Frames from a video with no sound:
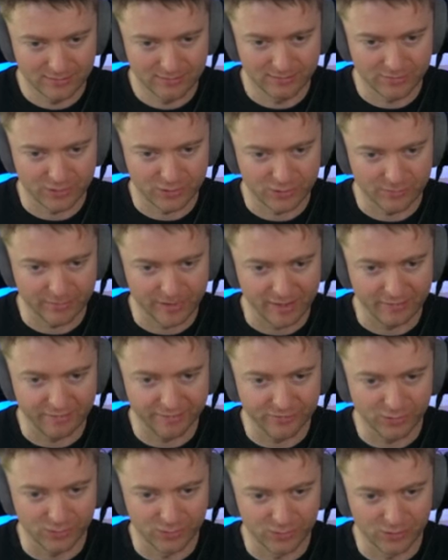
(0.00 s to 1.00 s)
Bishop
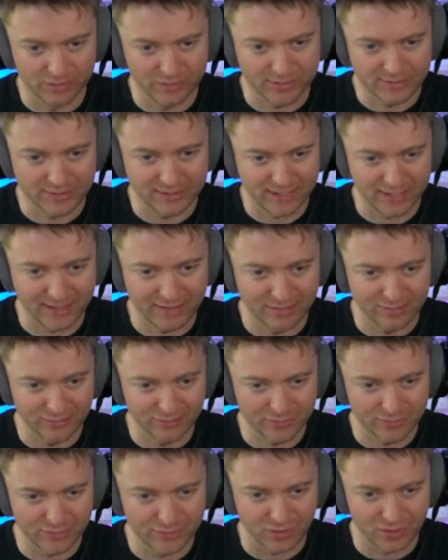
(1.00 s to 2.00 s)
F4, the standard
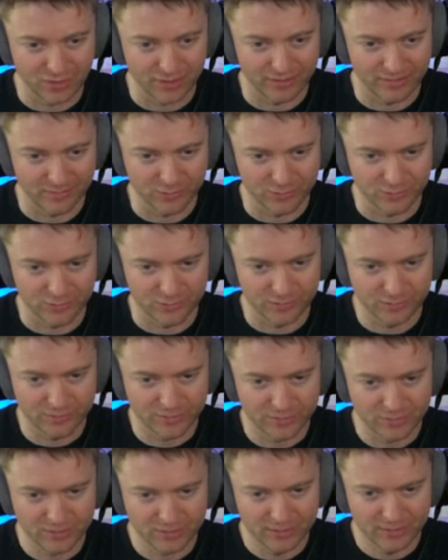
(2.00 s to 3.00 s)
starting
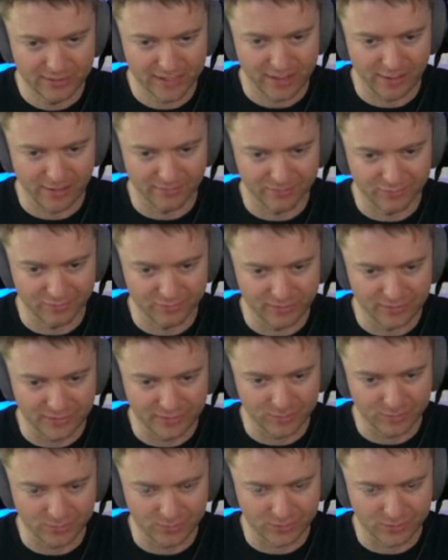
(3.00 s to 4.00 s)
moves. Now after this,
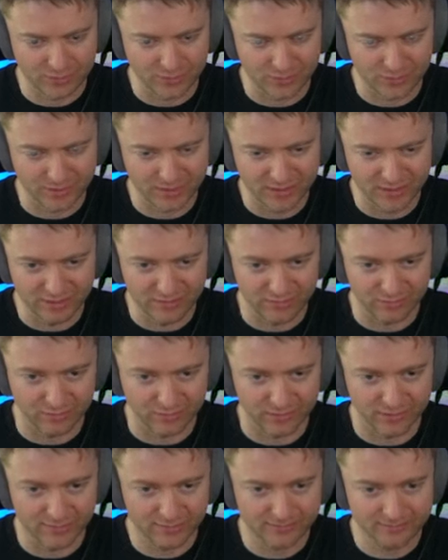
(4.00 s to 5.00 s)
we'll just go
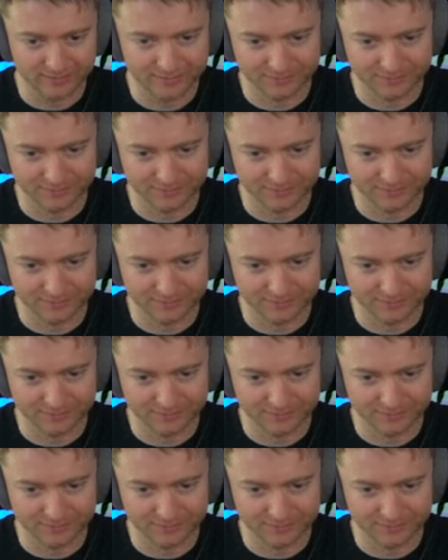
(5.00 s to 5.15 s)
E3.